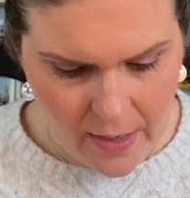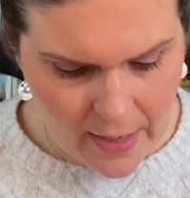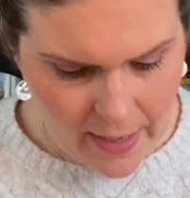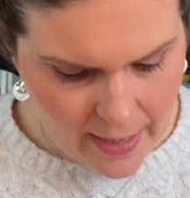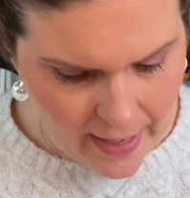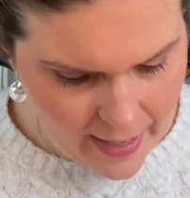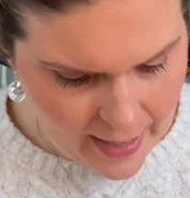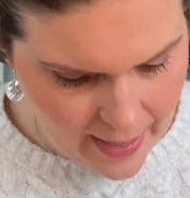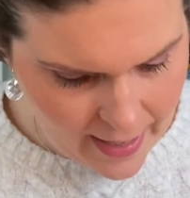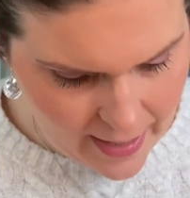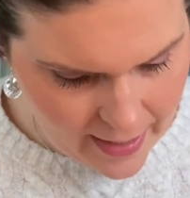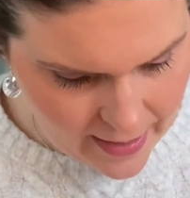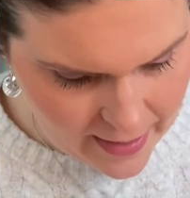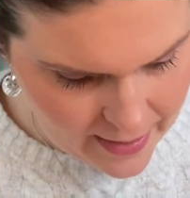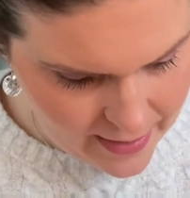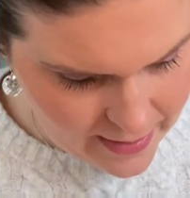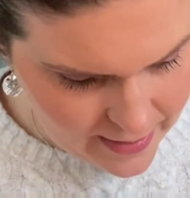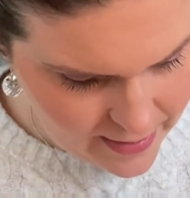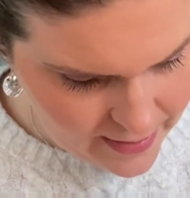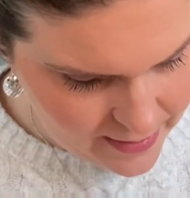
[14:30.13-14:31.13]

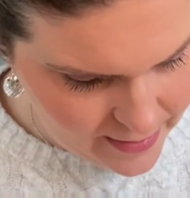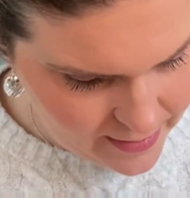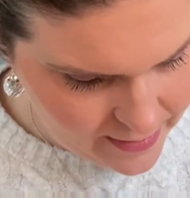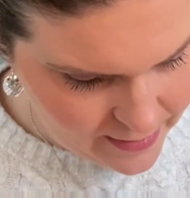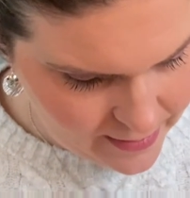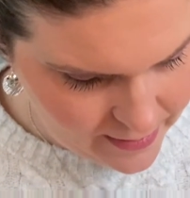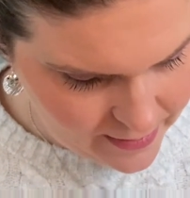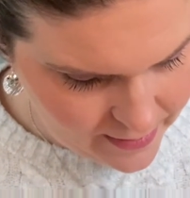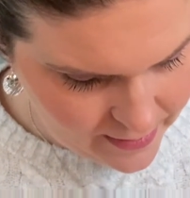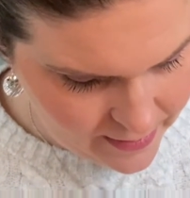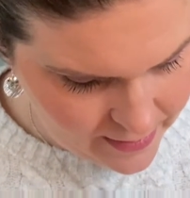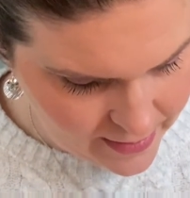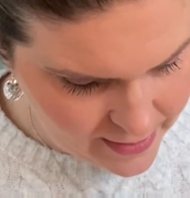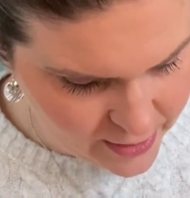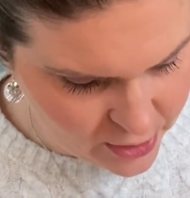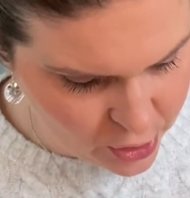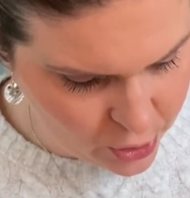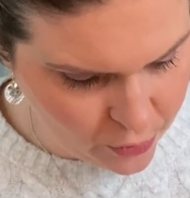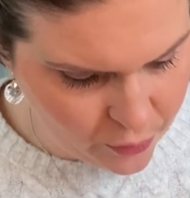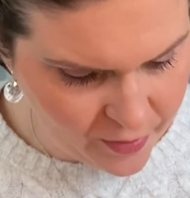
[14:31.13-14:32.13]
and
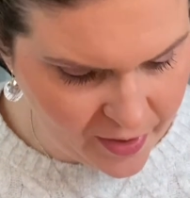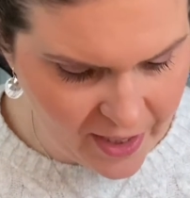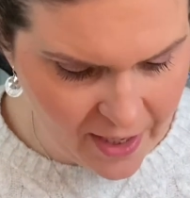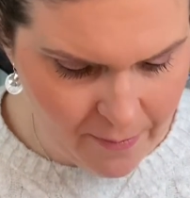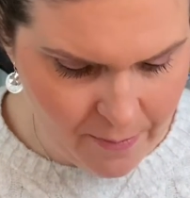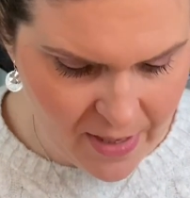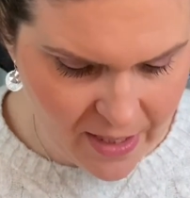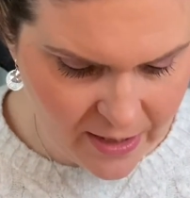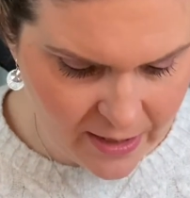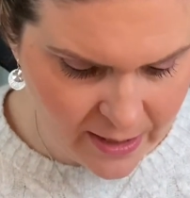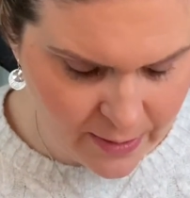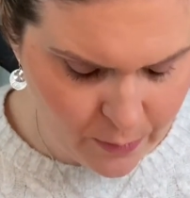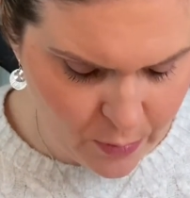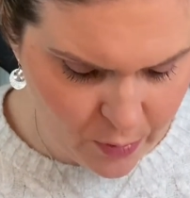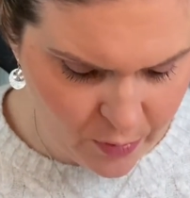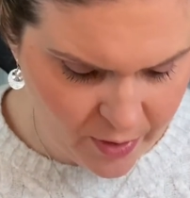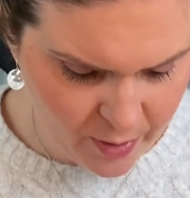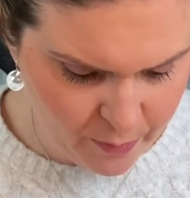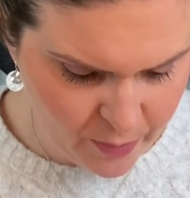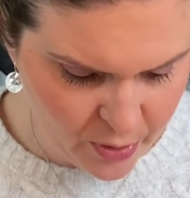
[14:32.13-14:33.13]
is Korean, means
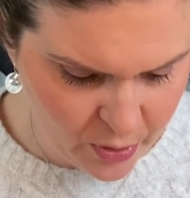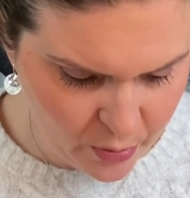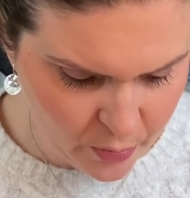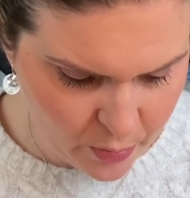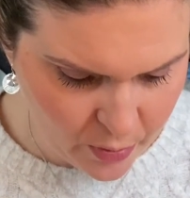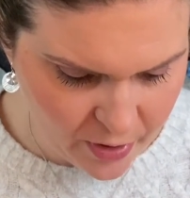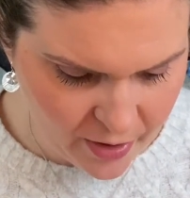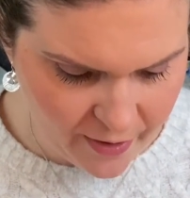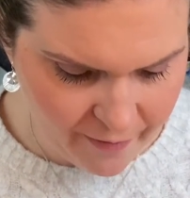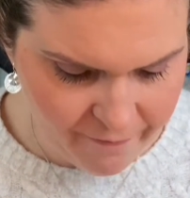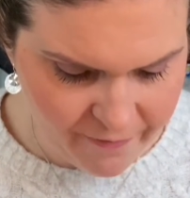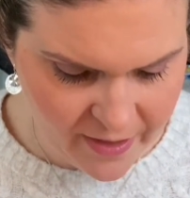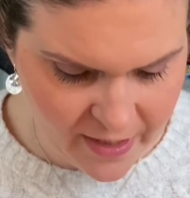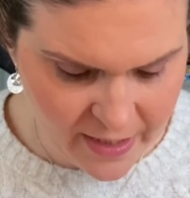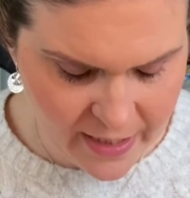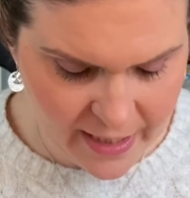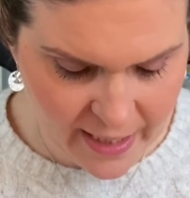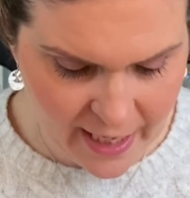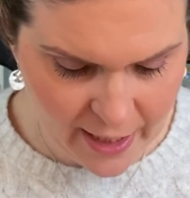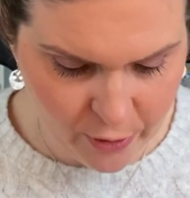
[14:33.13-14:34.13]
smooth and pure,
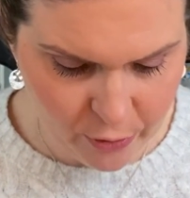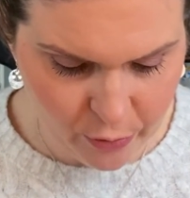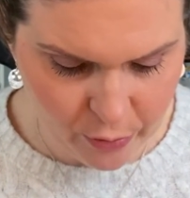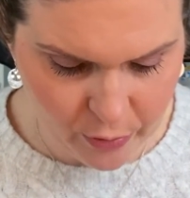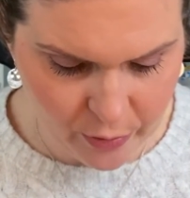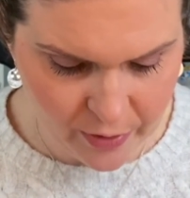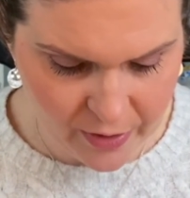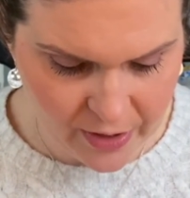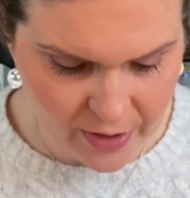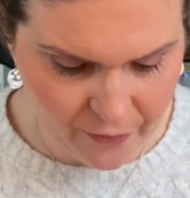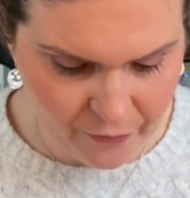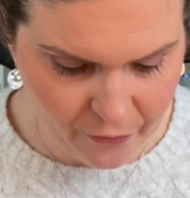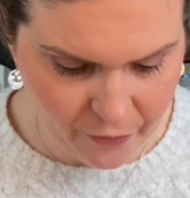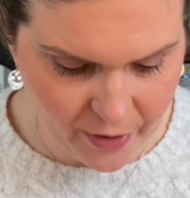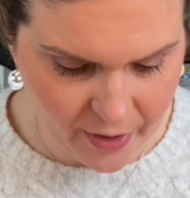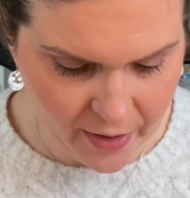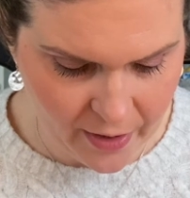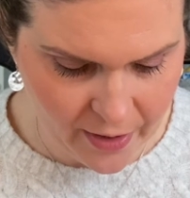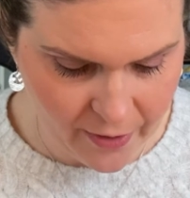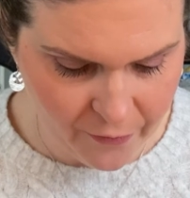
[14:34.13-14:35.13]
vegan and cruelty
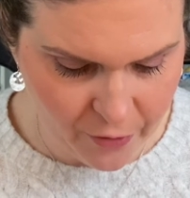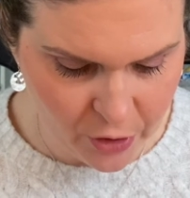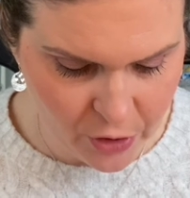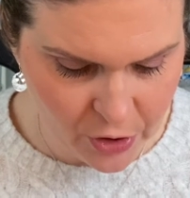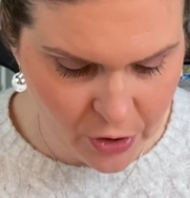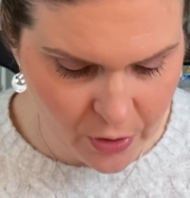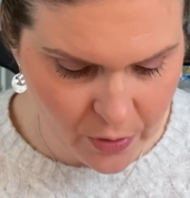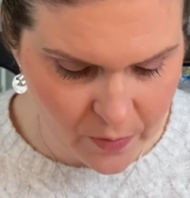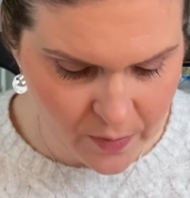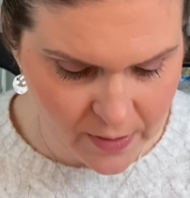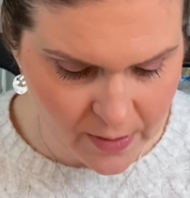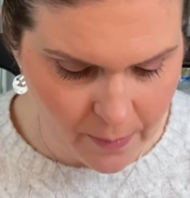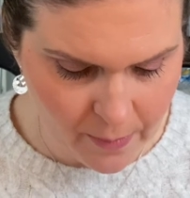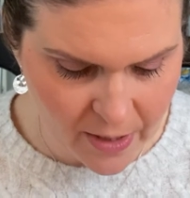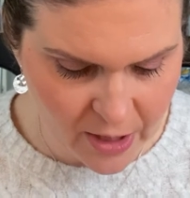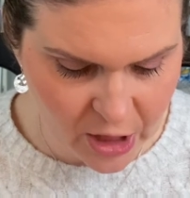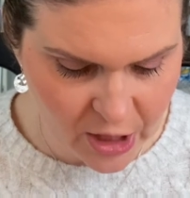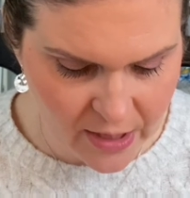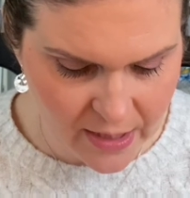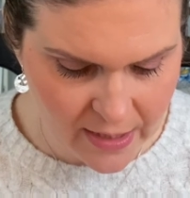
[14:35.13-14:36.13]
free. Give your toes some
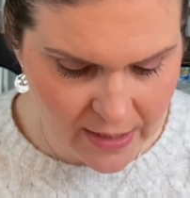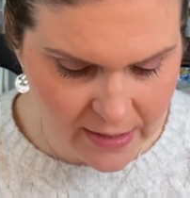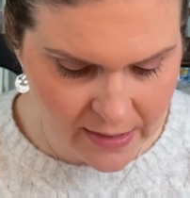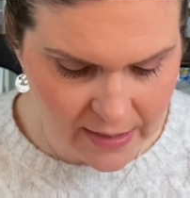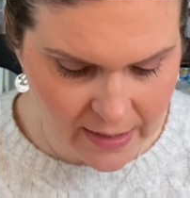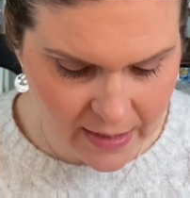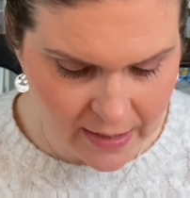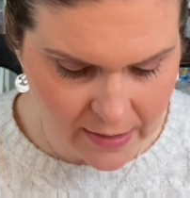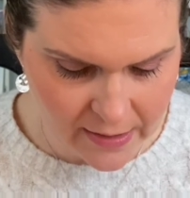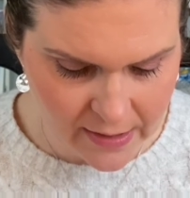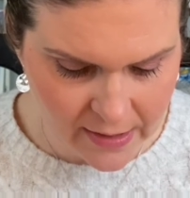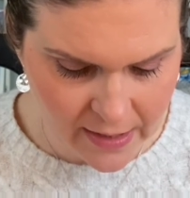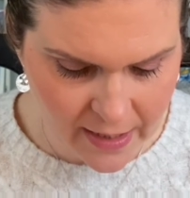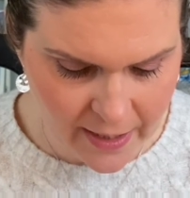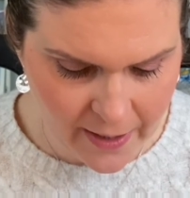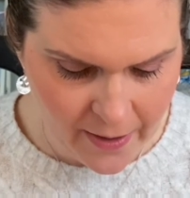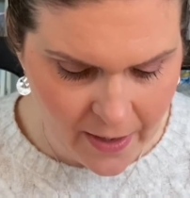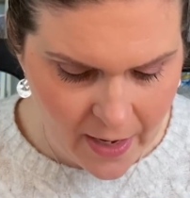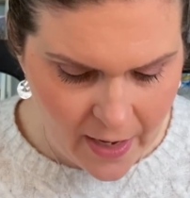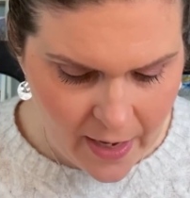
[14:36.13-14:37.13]
much needed
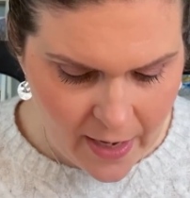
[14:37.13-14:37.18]
TLC.